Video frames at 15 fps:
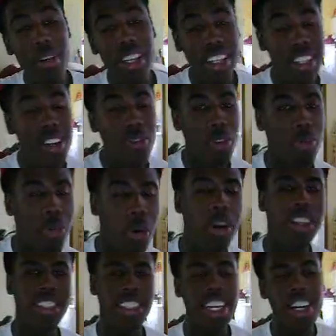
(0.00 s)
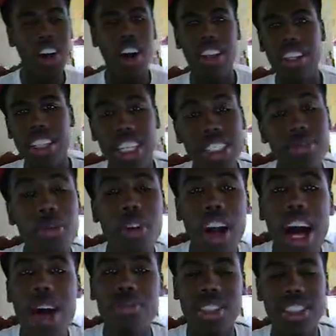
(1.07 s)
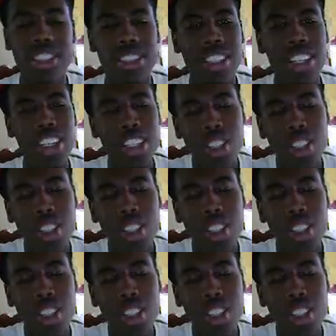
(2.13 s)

many different boys, and they call it exploring options.